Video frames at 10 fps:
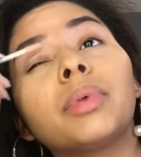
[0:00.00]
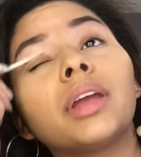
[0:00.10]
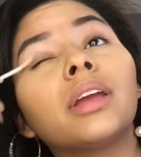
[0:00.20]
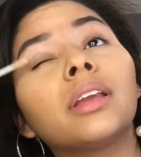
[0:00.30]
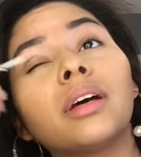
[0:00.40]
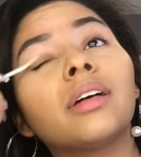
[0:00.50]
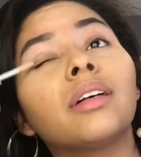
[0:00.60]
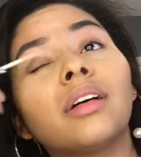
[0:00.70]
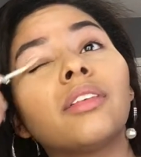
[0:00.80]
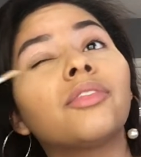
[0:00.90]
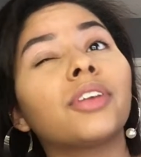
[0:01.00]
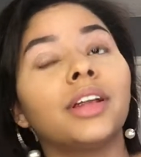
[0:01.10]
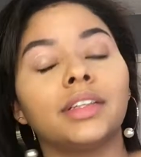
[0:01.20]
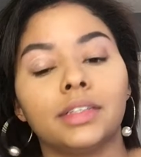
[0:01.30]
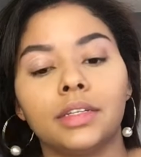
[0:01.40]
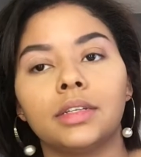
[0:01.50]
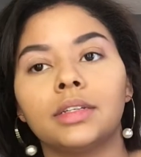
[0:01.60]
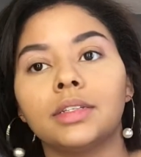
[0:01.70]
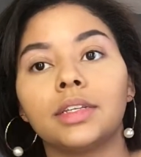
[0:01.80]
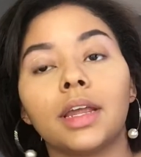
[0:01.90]
being a friend
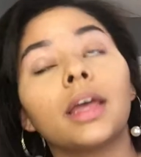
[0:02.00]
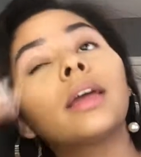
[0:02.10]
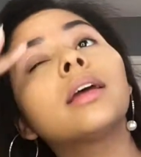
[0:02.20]
today.